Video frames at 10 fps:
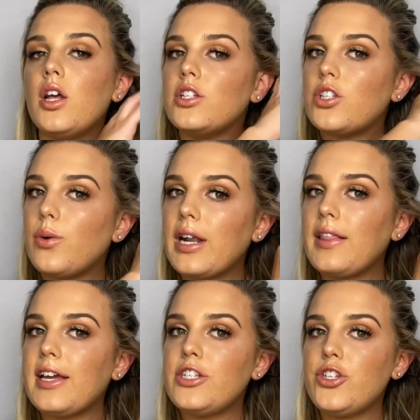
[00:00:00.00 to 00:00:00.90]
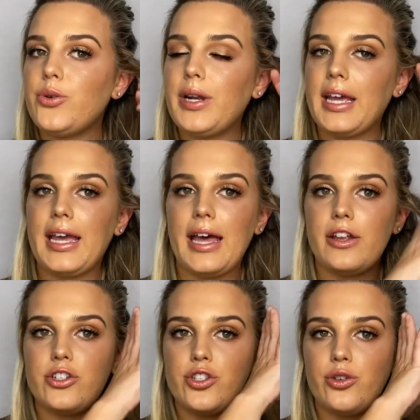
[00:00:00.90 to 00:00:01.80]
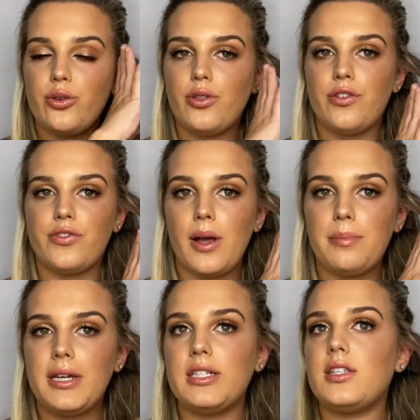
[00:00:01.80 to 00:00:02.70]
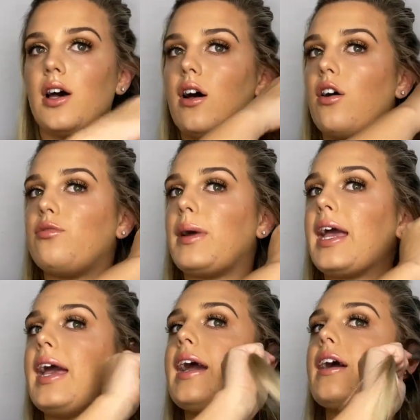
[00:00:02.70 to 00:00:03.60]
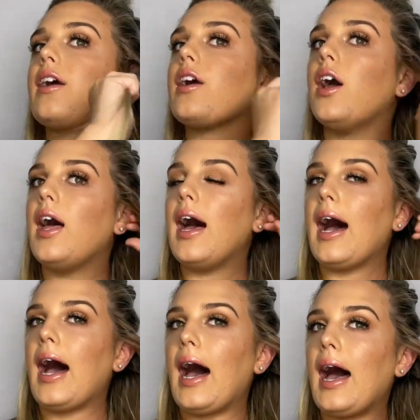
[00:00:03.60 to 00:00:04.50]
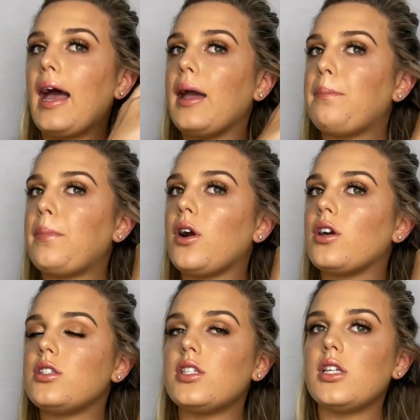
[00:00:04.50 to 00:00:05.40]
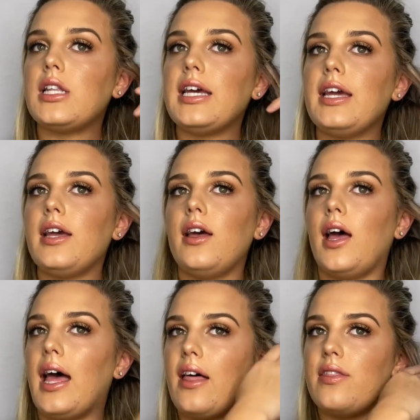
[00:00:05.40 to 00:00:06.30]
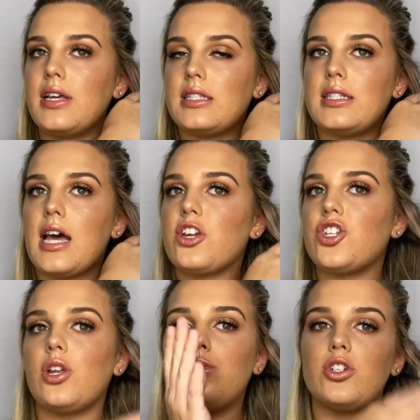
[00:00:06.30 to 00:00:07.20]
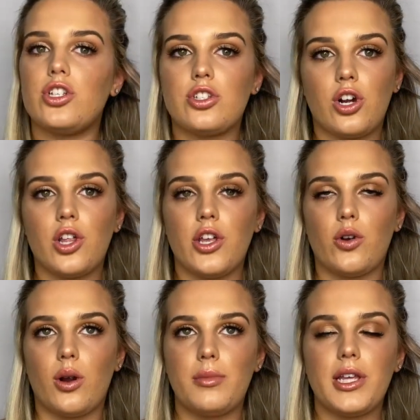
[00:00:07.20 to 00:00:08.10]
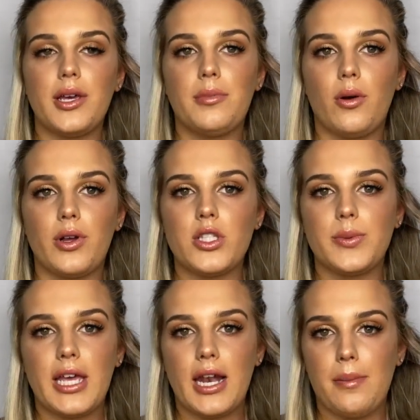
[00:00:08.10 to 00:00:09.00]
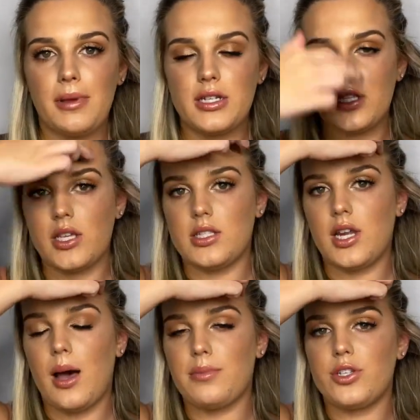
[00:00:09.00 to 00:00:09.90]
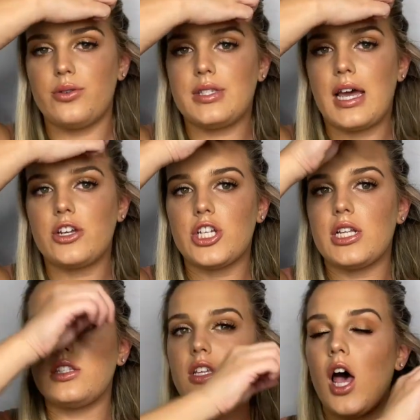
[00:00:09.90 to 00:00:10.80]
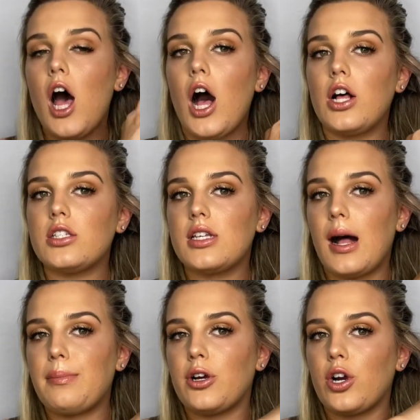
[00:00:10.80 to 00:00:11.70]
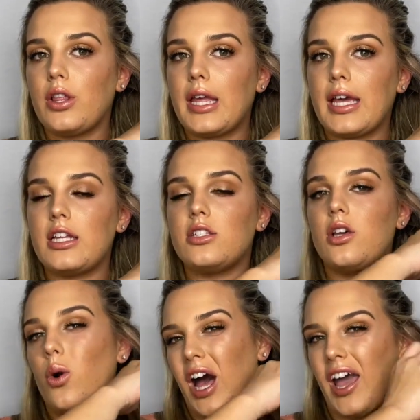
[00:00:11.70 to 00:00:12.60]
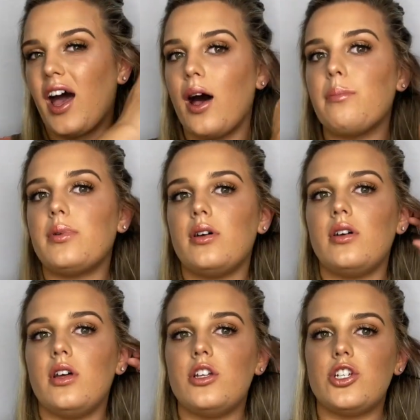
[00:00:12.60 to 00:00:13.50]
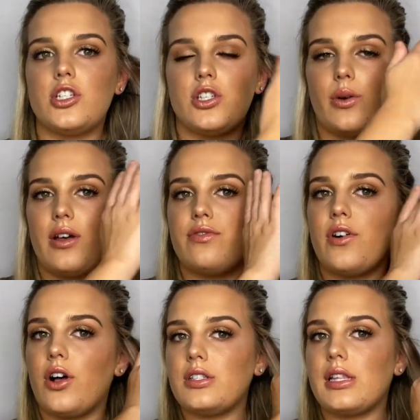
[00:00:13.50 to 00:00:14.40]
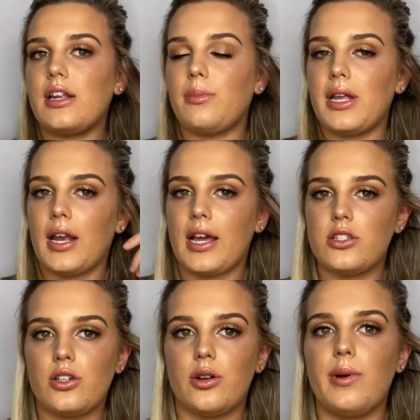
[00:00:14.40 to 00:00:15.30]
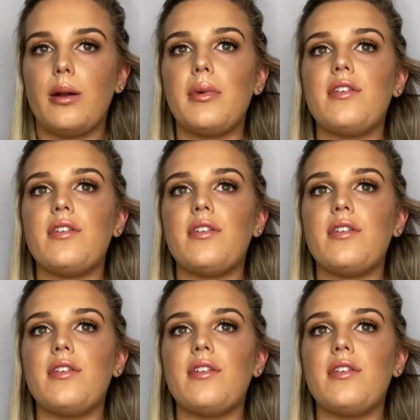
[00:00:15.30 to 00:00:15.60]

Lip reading: So what I like to do when I get to the front piece of my hair, I personally, at this section, will just curl it normally, but once we get up into these top two sections, I'll stop curling it so high up, just so it falls a little bit nicer around my